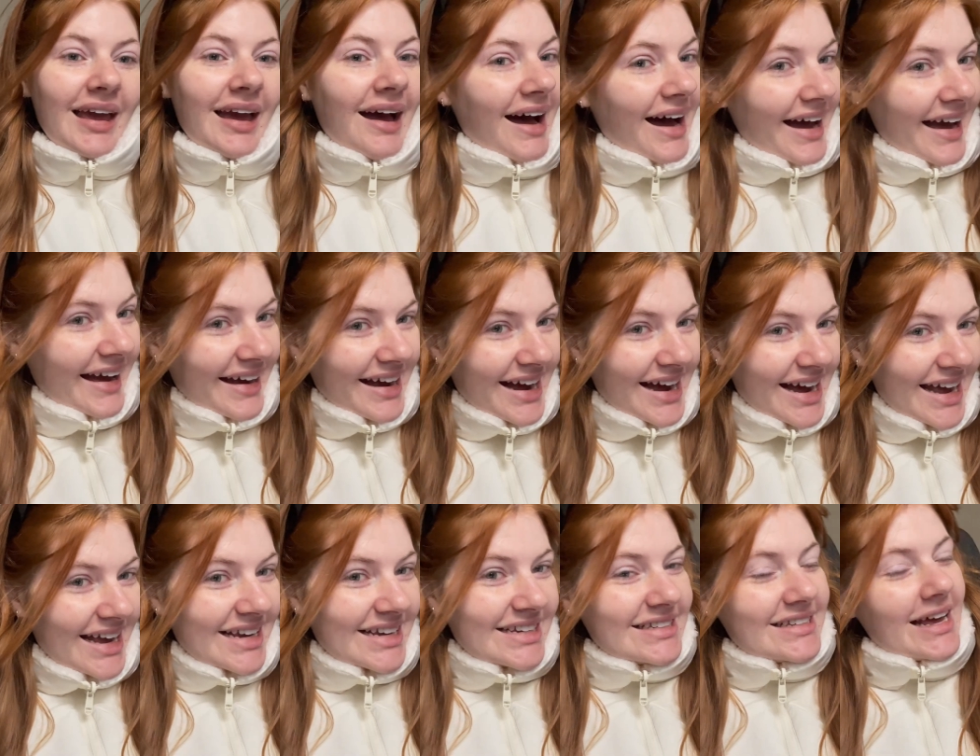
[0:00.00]
Hi
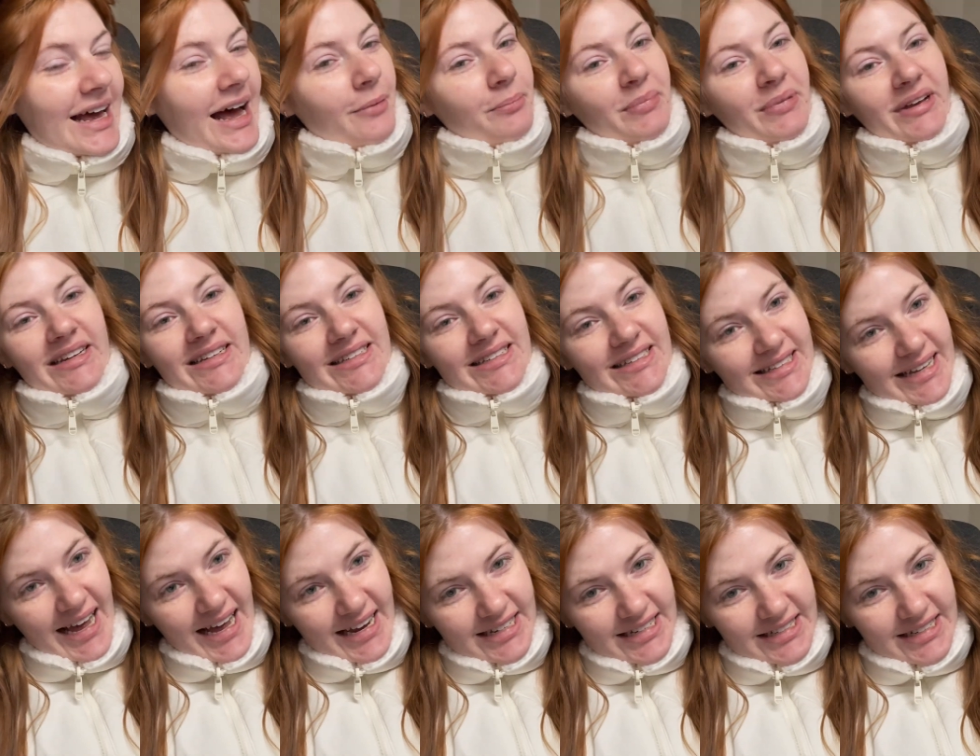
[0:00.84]
guys, happy
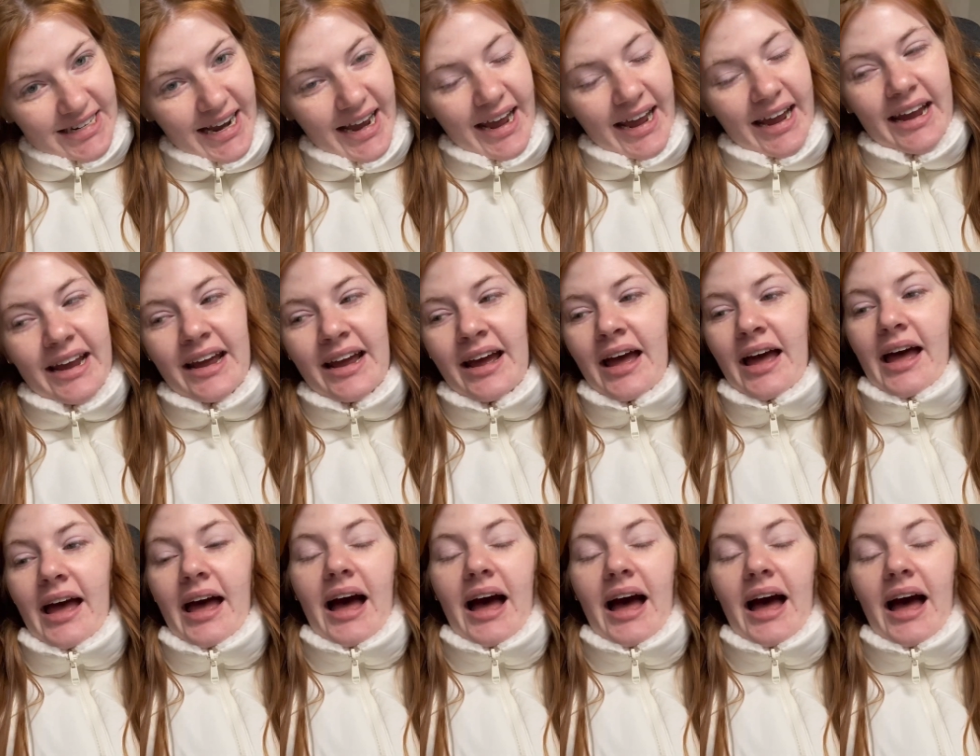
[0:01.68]
Saturday.